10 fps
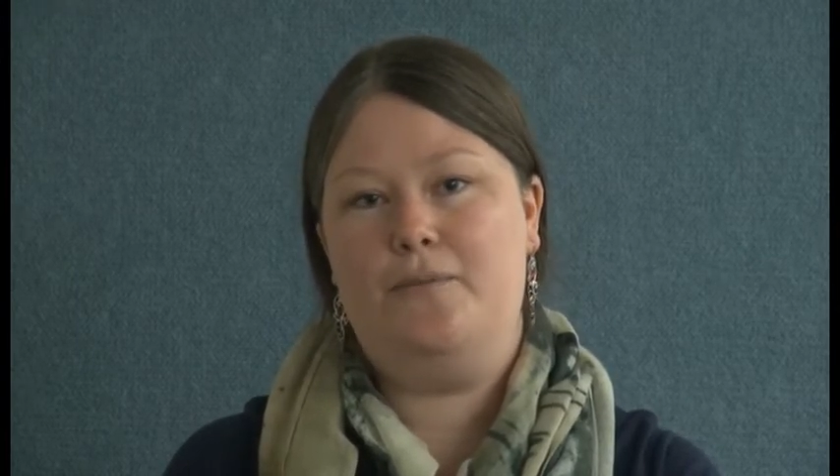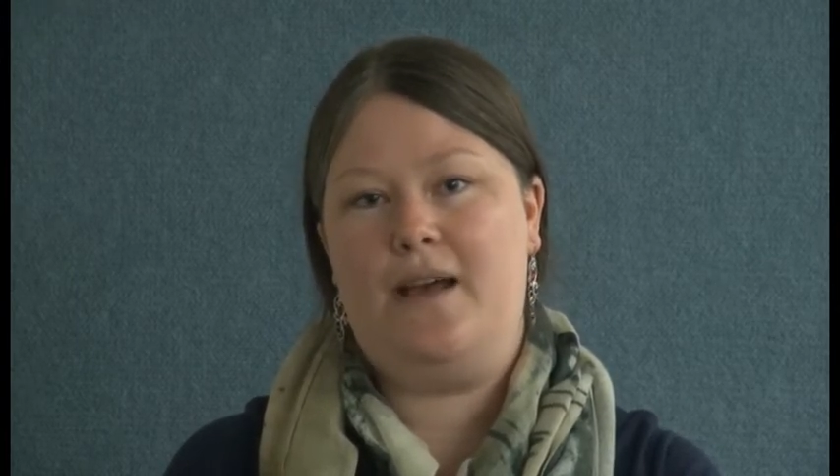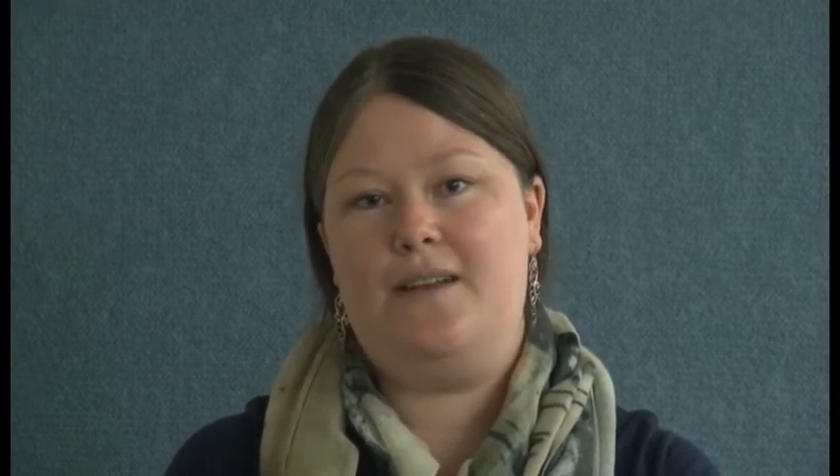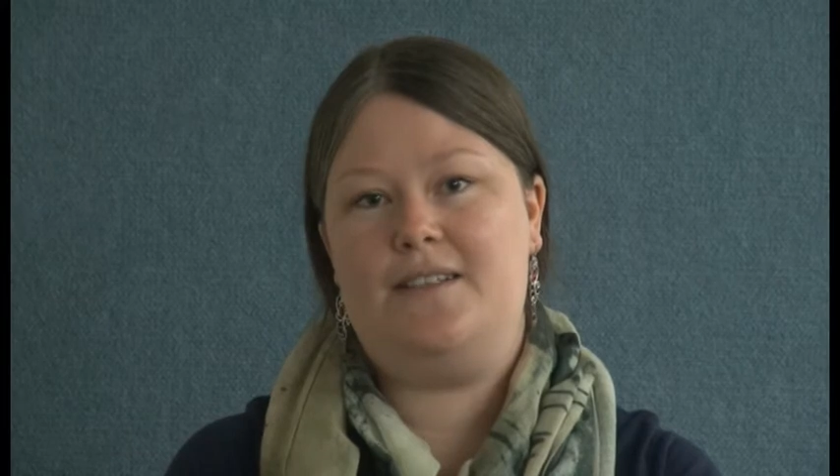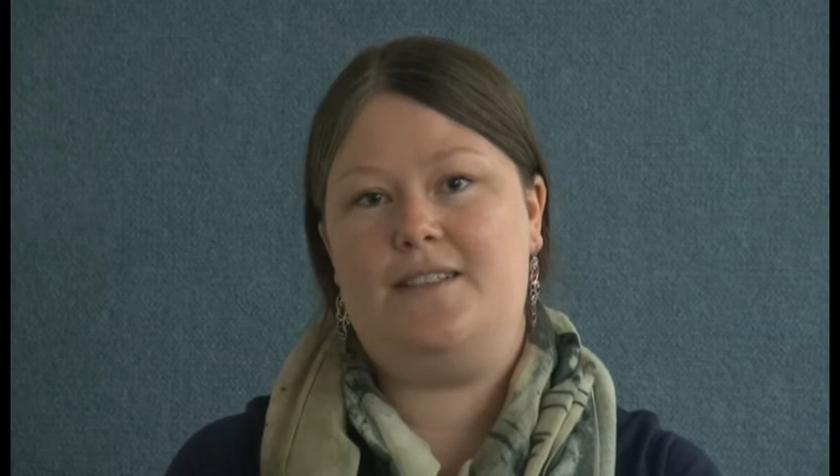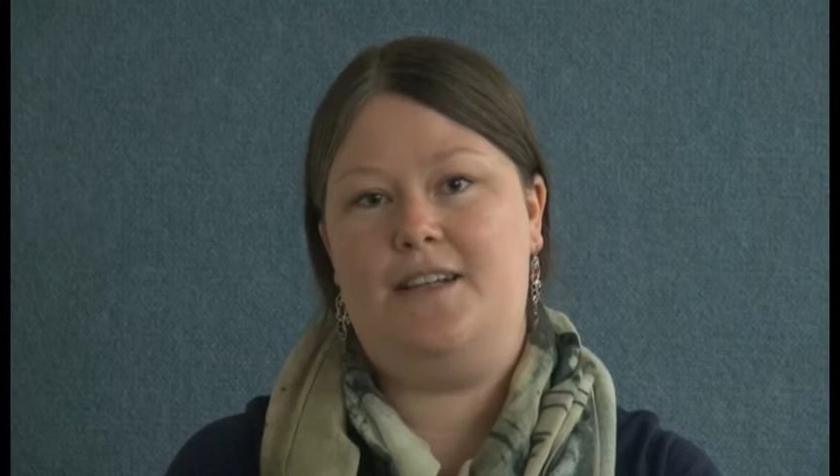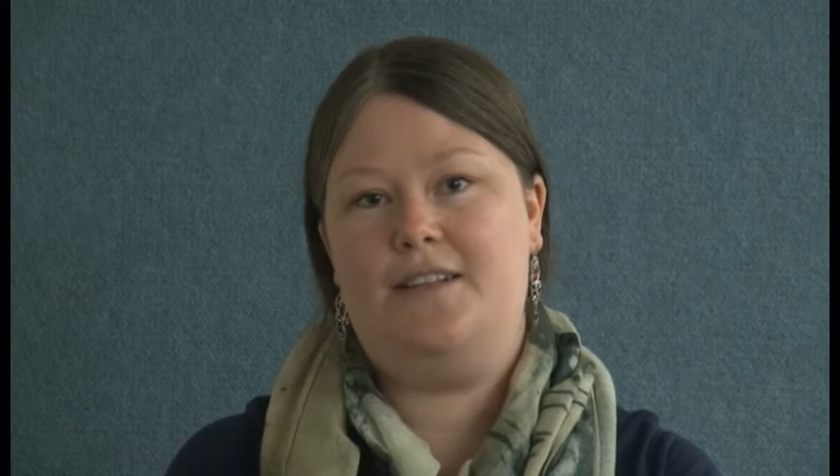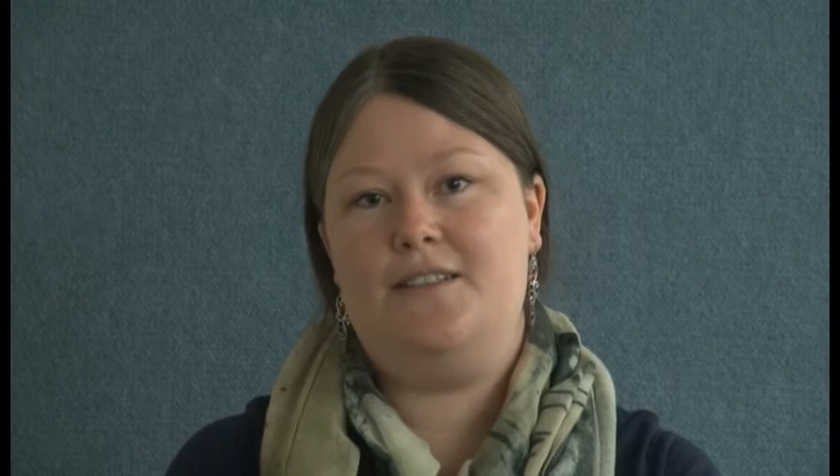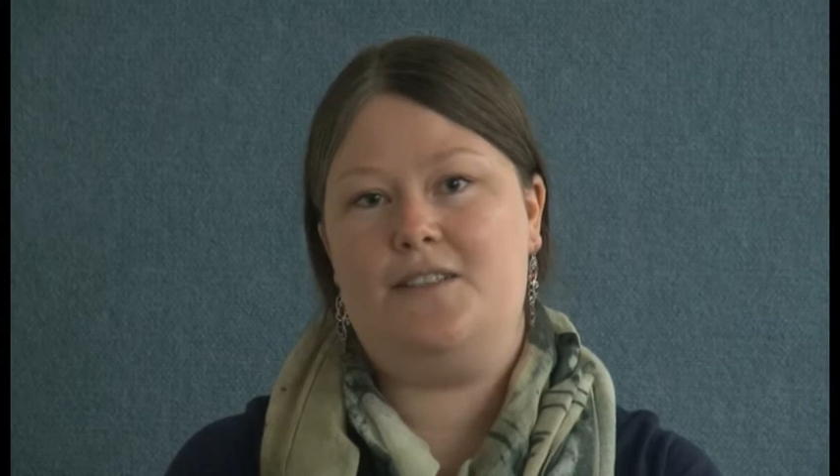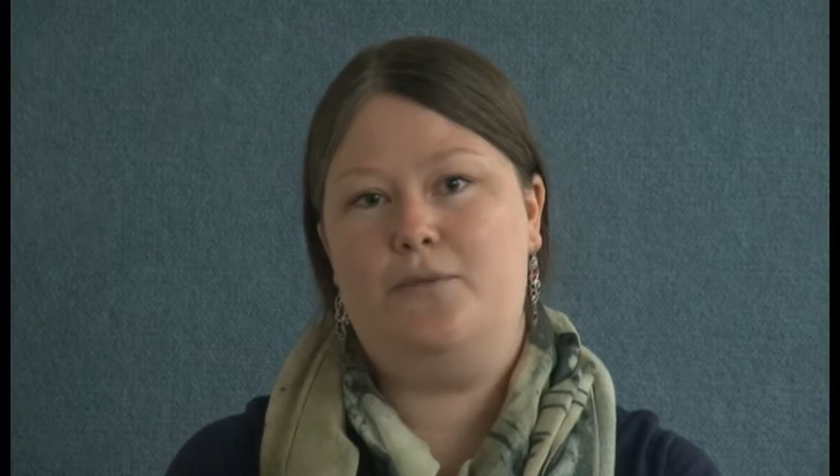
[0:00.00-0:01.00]
our
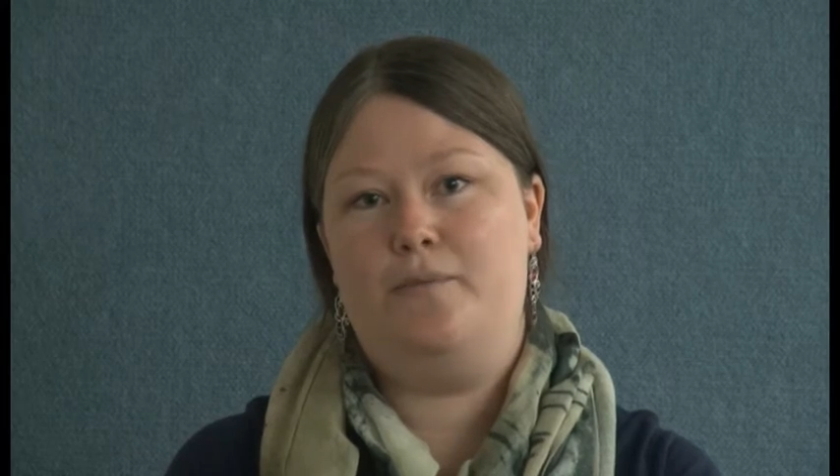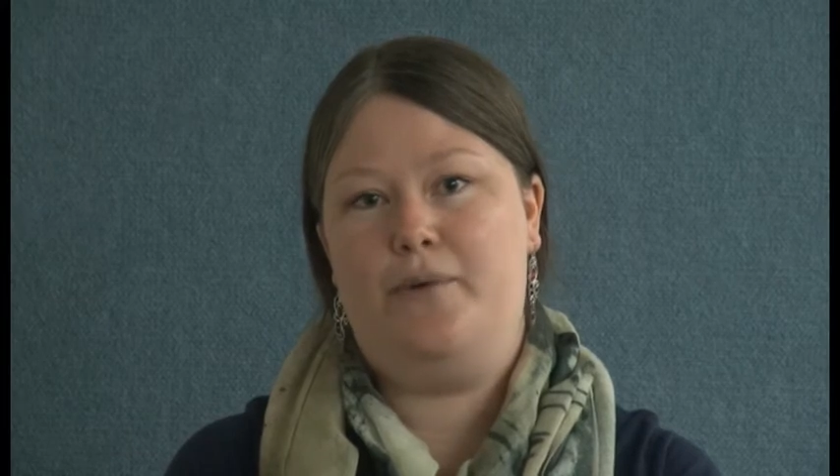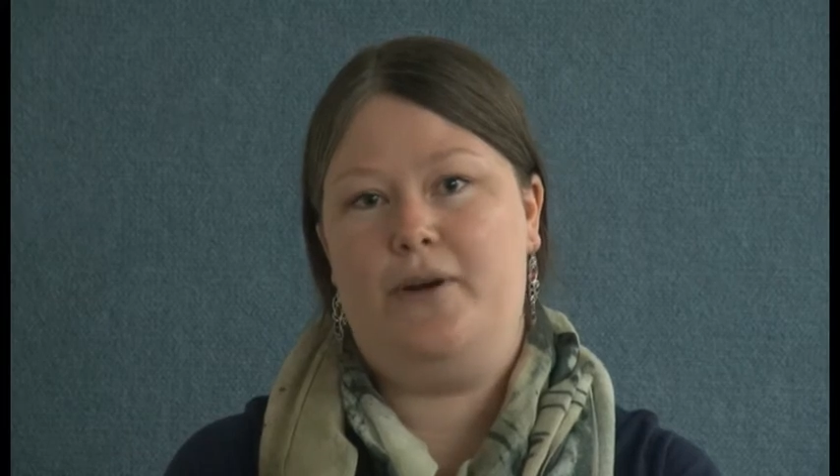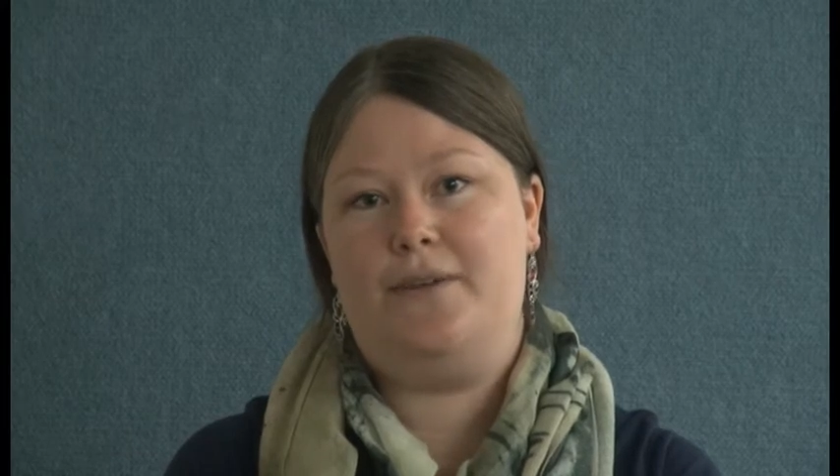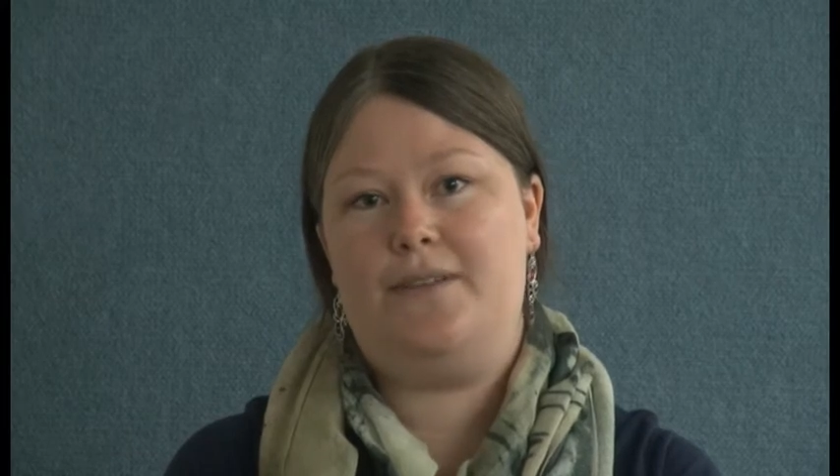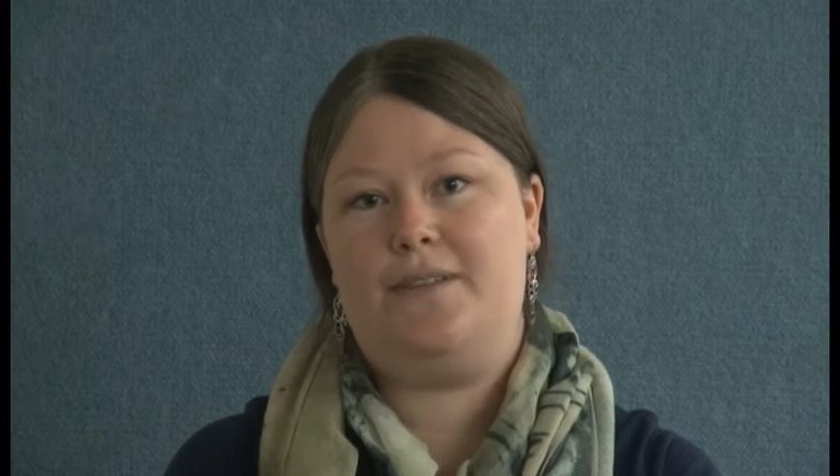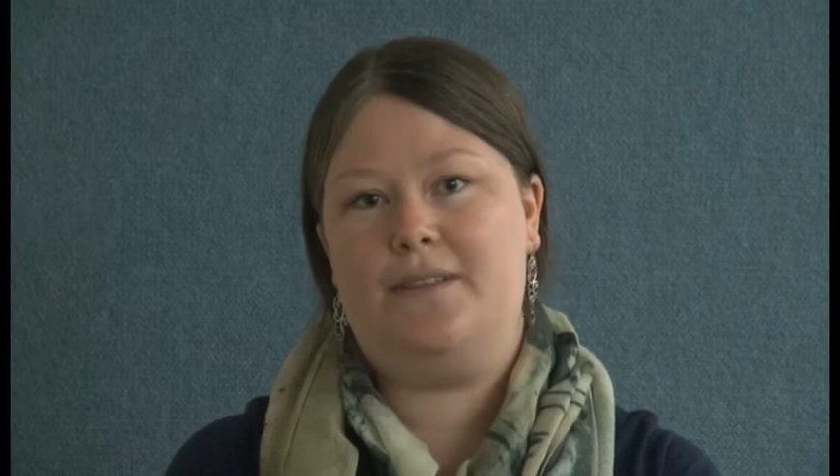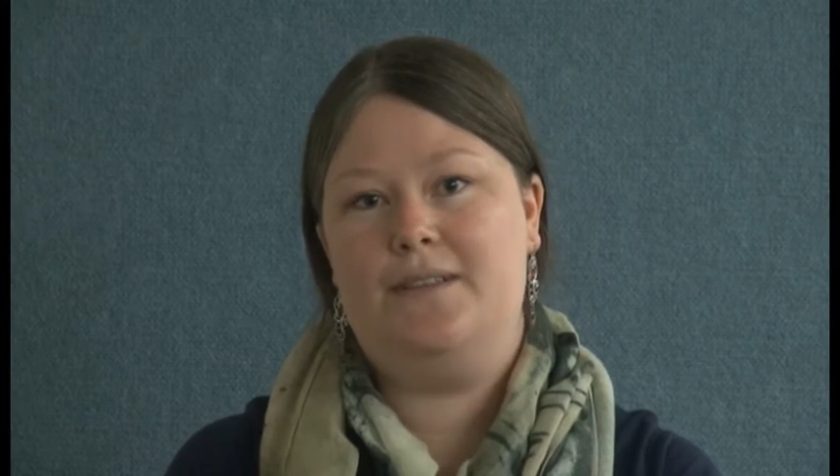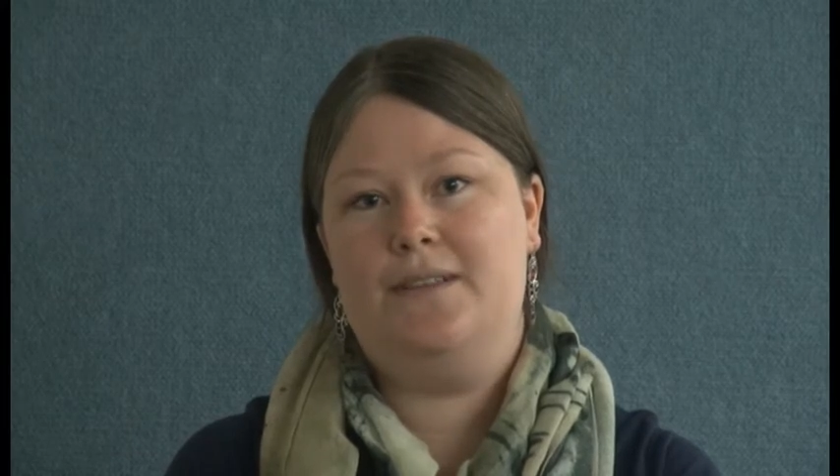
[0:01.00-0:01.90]
descendants will boast